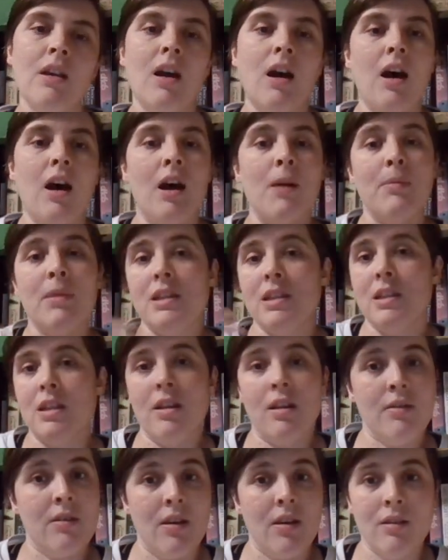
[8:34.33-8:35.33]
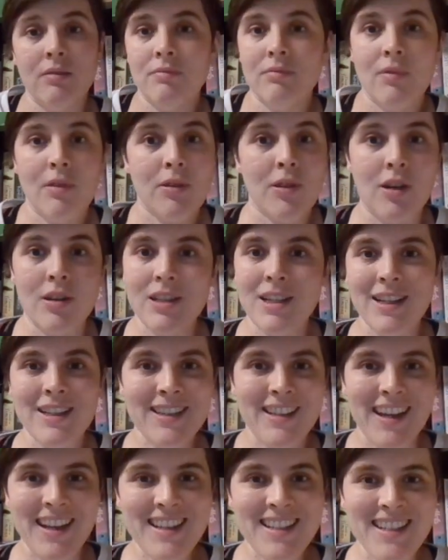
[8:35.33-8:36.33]
There's another
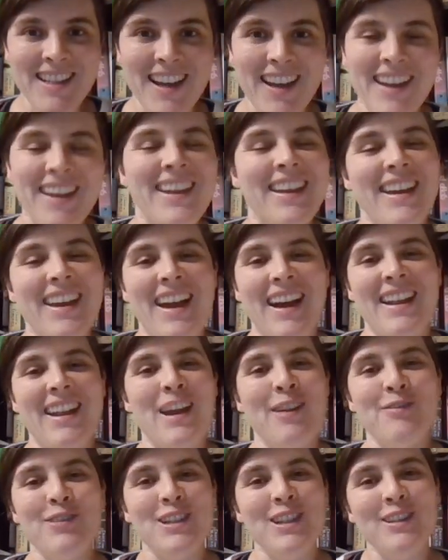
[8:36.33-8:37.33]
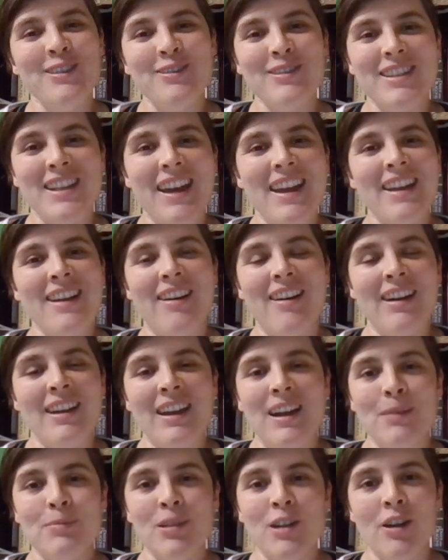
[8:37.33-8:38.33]
13 days yet, and every single day I
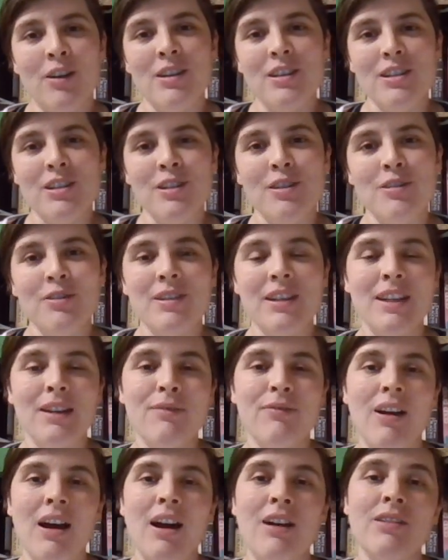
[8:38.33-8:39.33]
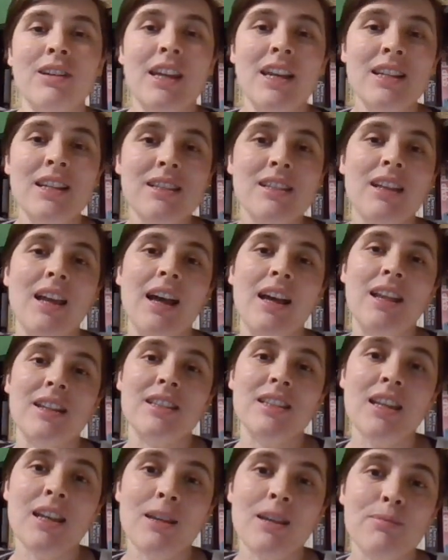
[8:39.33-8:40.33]
am going to give out hints
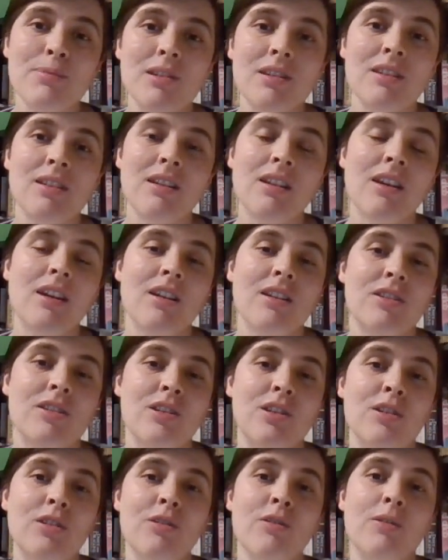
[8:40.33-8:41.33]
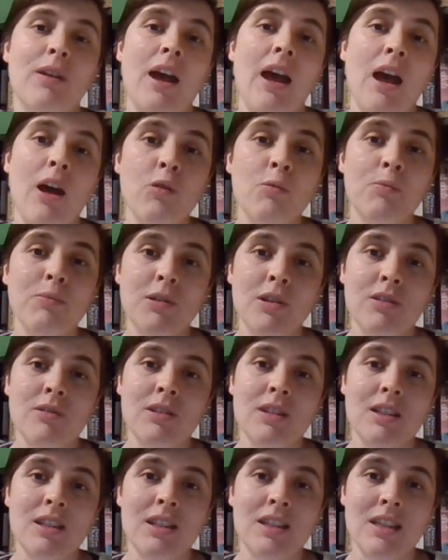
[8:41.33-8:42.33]
and tips to help you
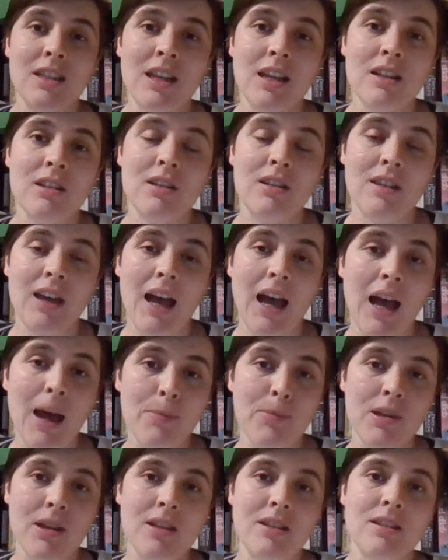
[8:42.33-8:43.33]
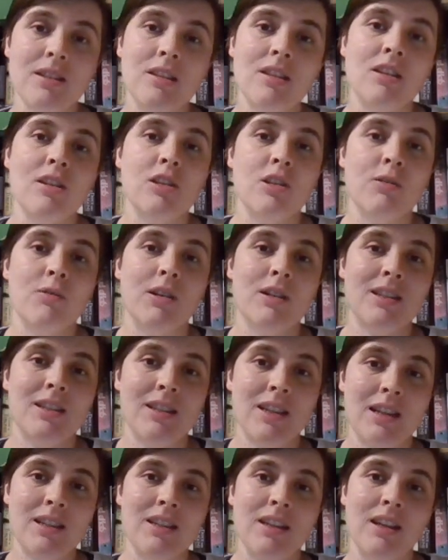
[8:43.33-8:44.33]
to stick to the habits that you are
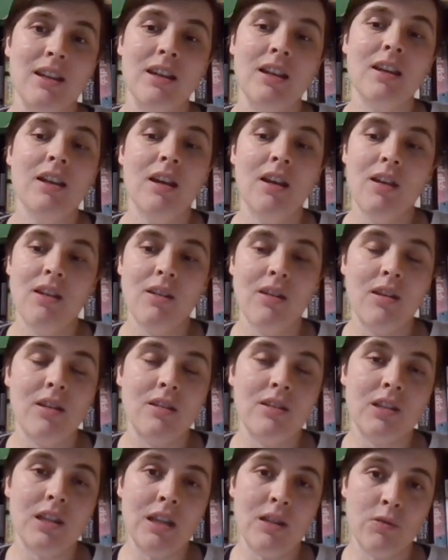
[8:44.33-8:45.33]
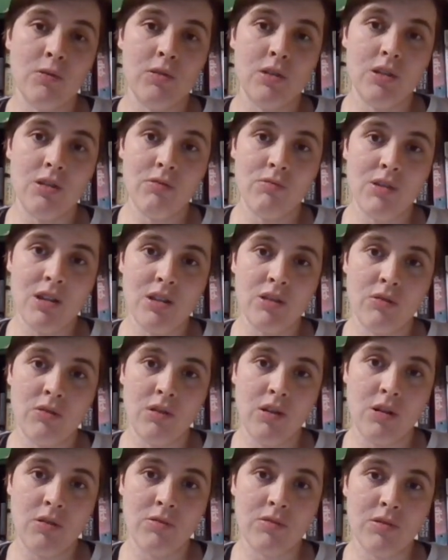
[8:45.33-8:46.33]
setting in order to reach your
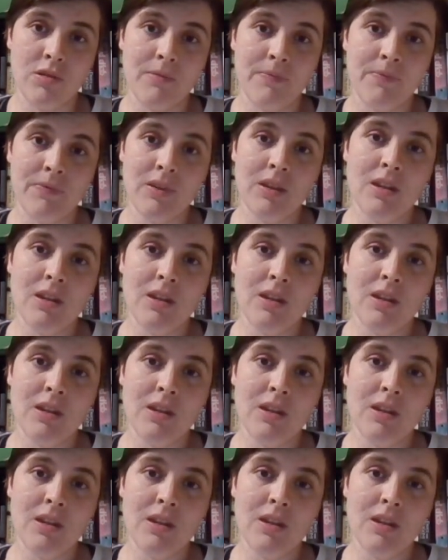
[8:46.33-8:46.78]
goals.